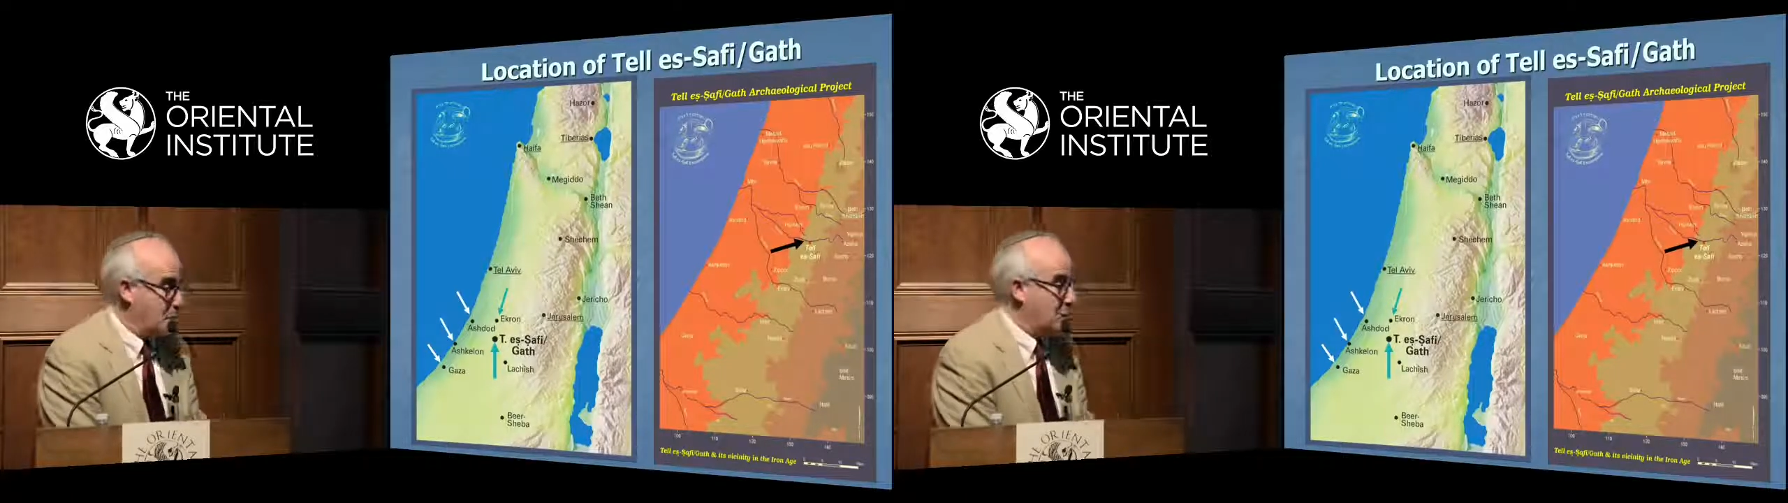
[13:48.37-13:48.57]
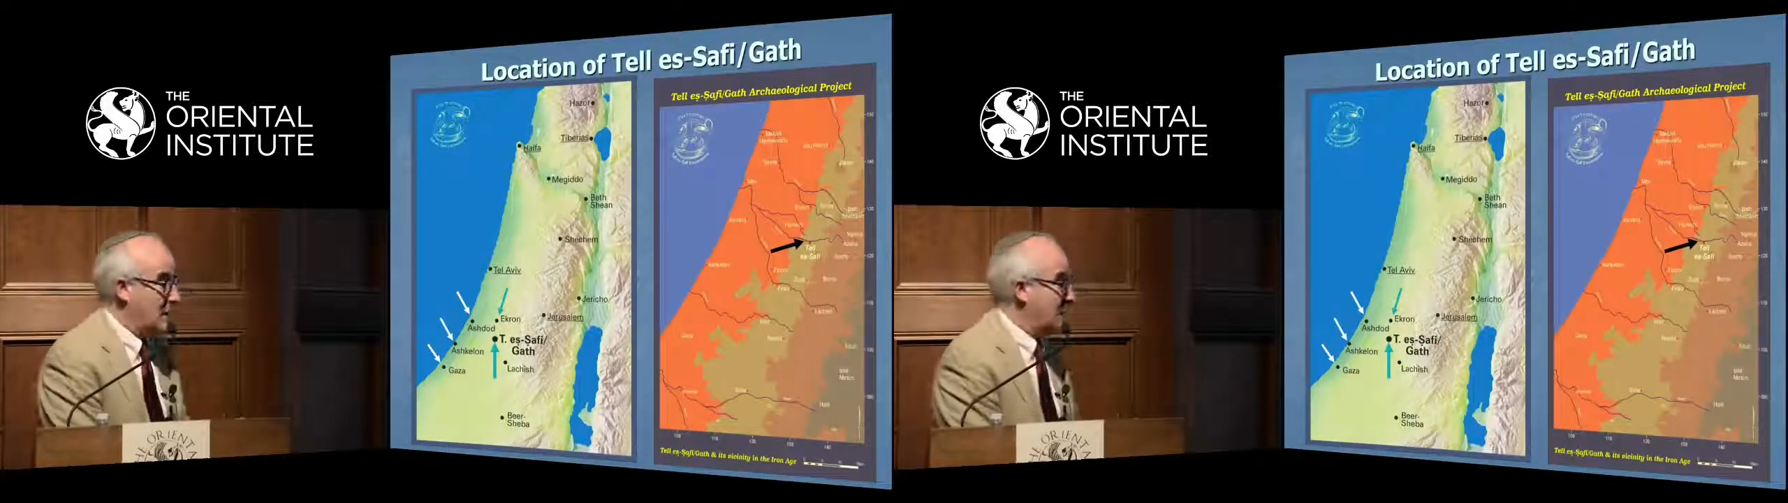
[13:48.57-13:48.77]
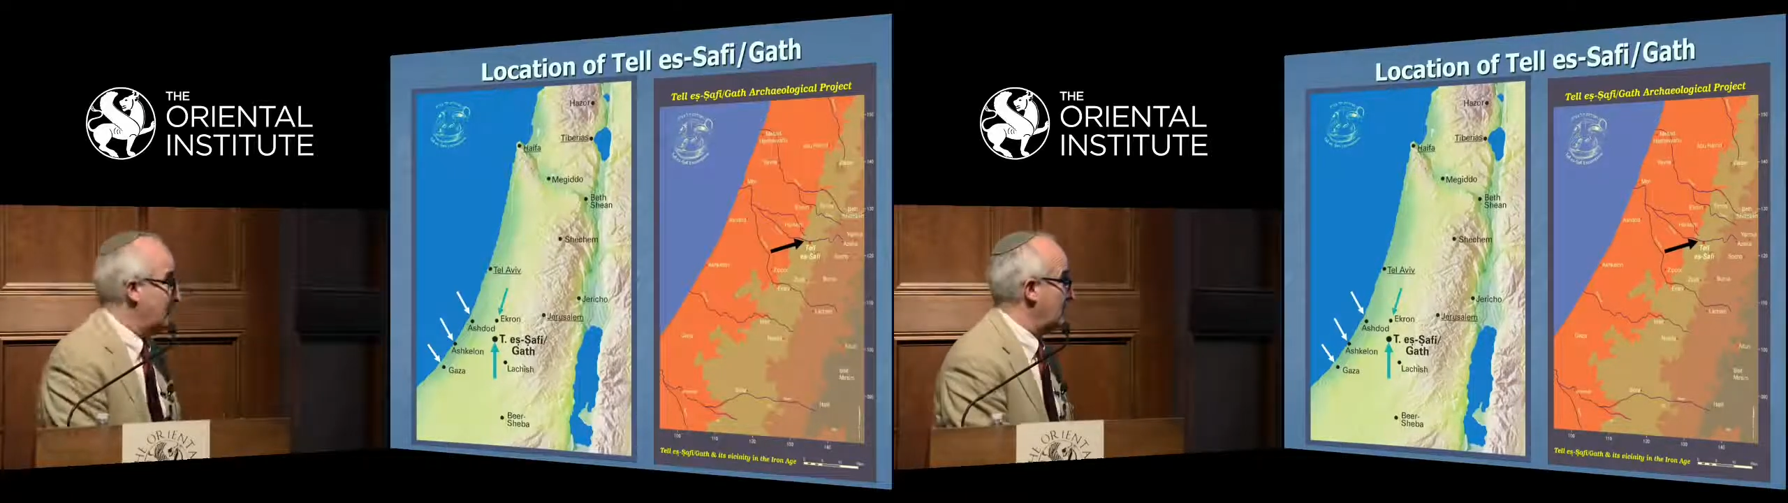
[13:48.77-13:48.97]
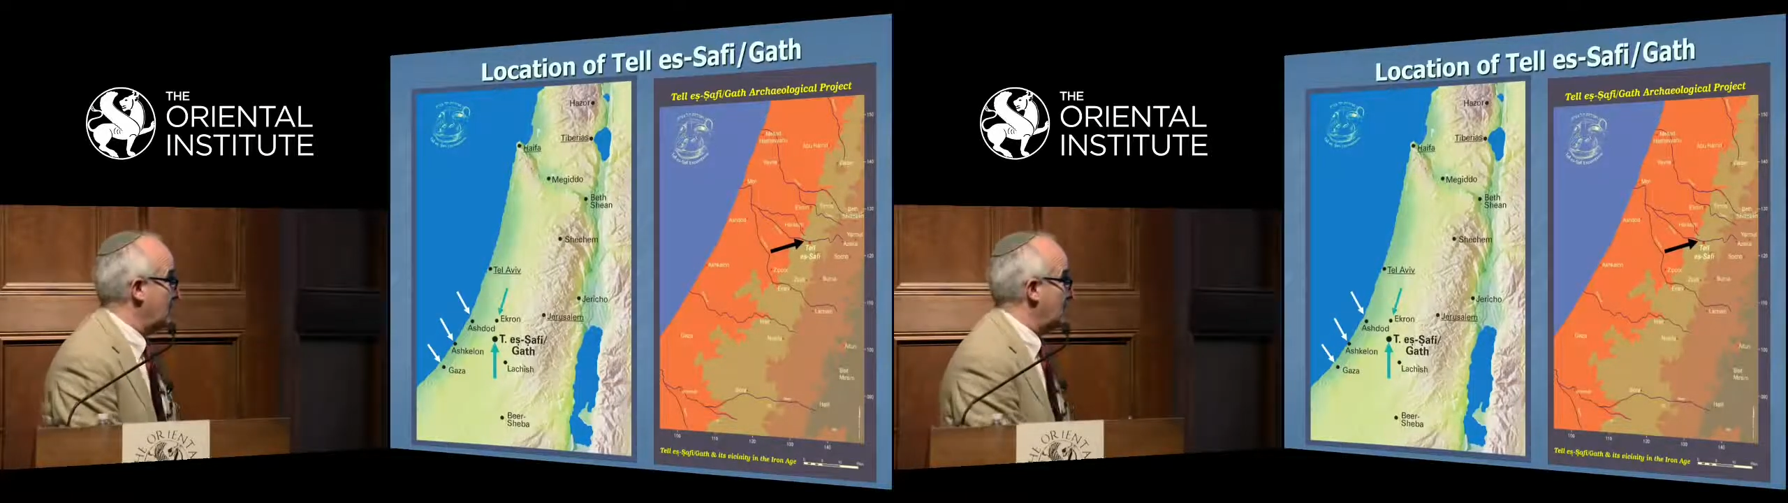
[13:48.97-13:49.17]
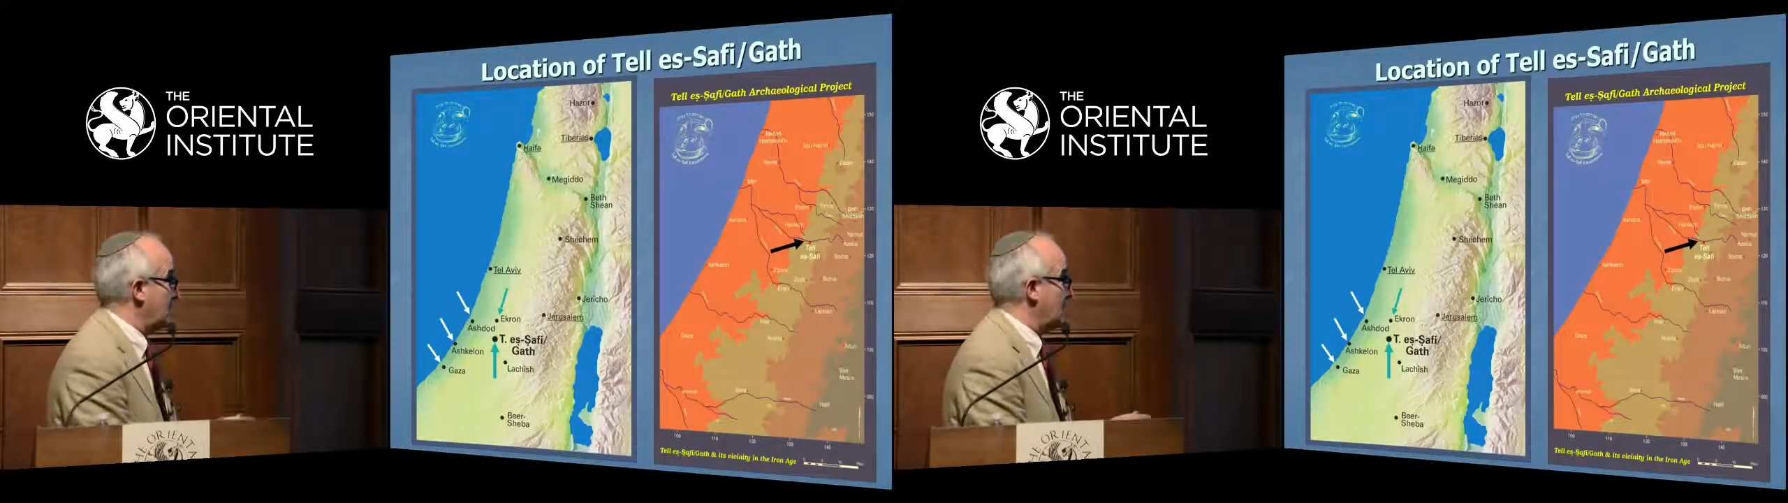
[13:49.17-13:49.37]
reflected in the
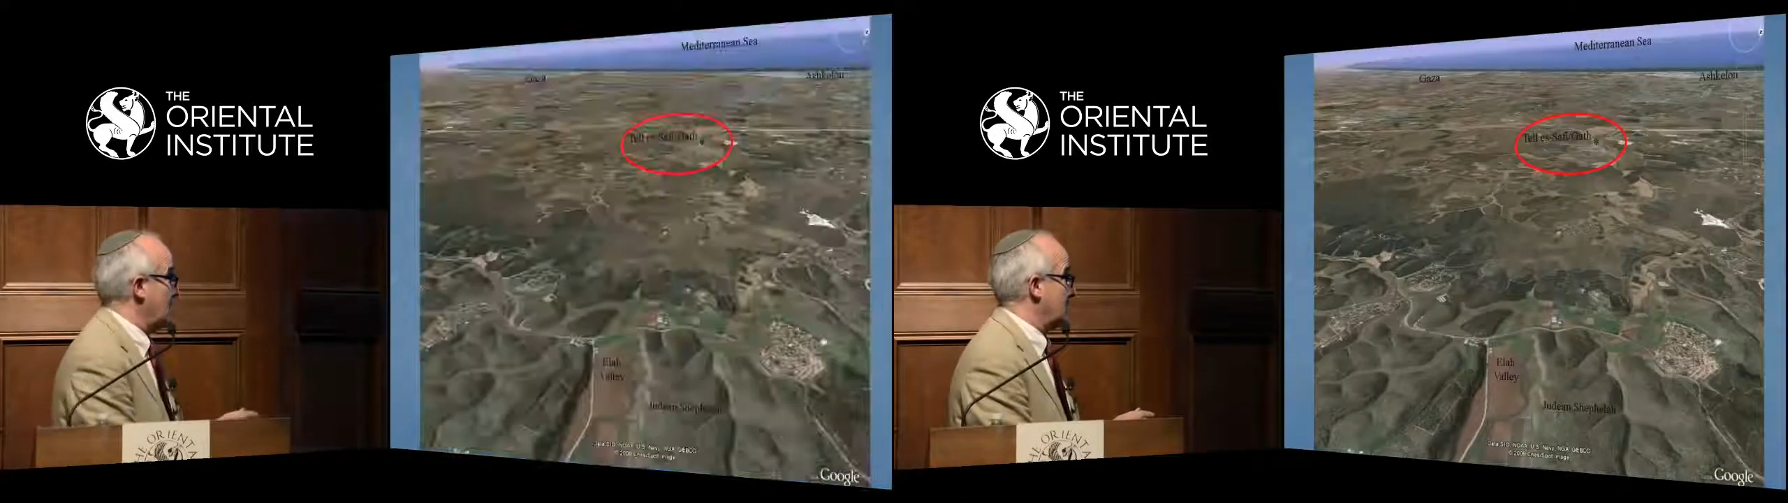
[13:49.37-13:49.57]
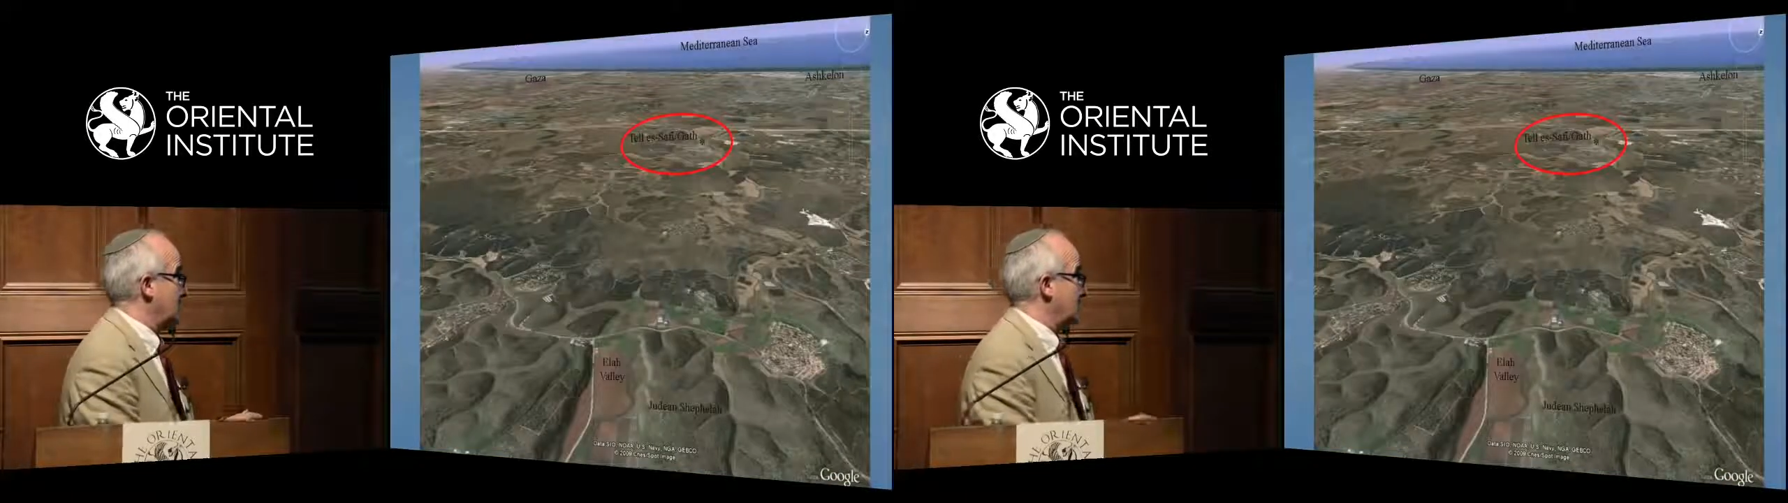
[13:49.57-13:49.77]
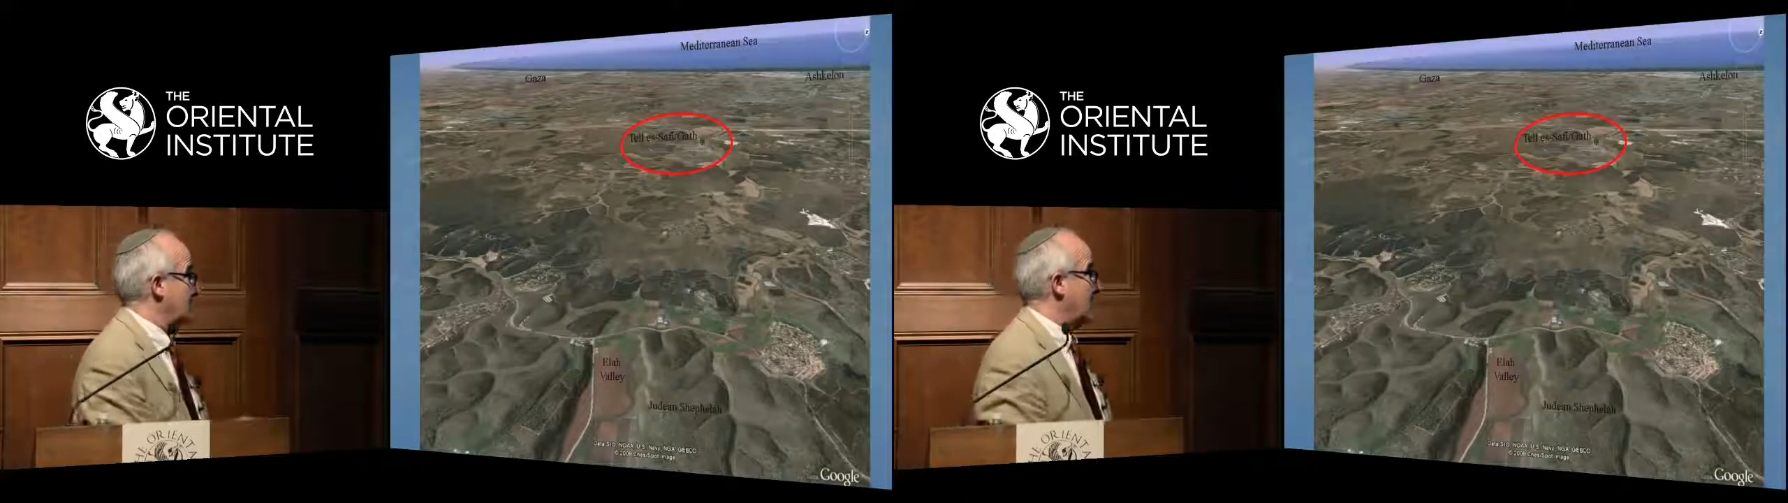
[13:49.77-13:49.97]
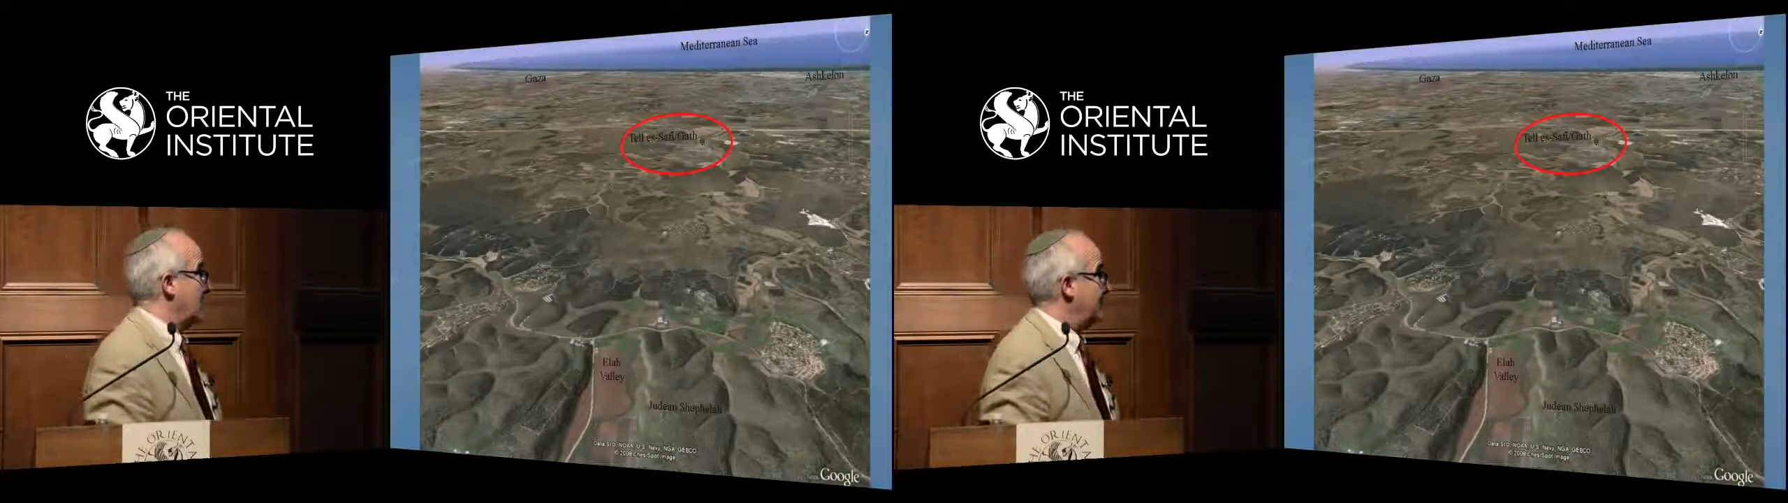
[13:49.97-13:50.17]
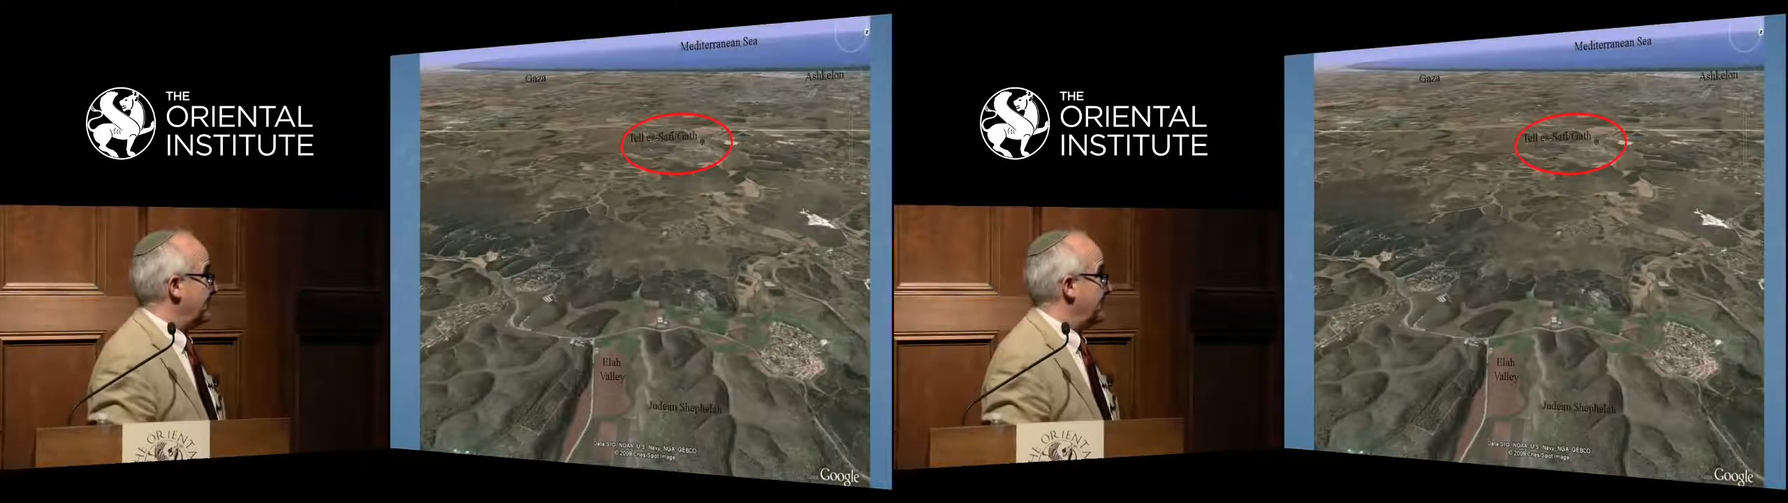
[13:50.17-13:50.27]
biblical text as well.